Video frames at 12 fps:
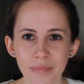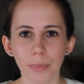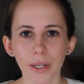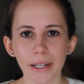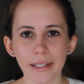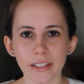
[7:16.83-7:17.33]

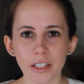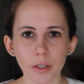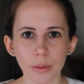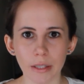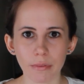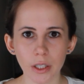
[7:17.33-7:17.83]
But you
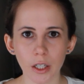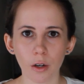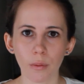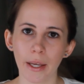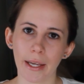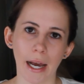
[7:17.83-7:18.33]
know, even
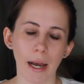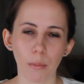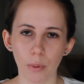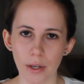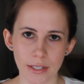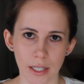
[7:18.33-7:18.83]
though like I
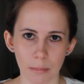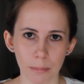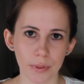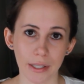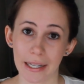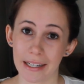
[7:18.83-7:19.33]
wasn't
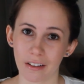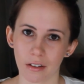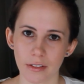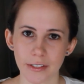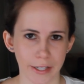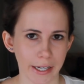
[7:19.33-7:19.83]
planning
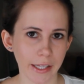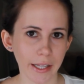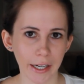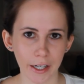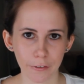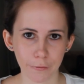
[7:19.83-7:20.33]
on staying
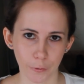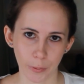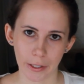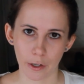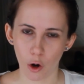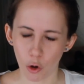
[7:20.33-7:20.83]
there
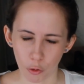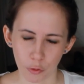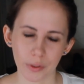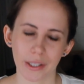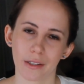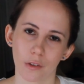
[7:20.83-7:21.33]
for an
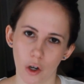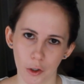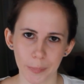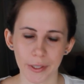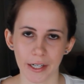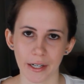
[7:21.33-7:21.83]
overly
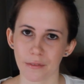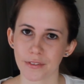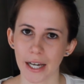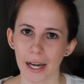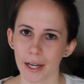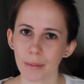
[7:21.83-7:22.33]
long period of
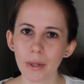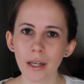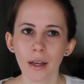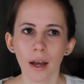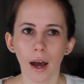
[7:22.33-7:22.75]
time,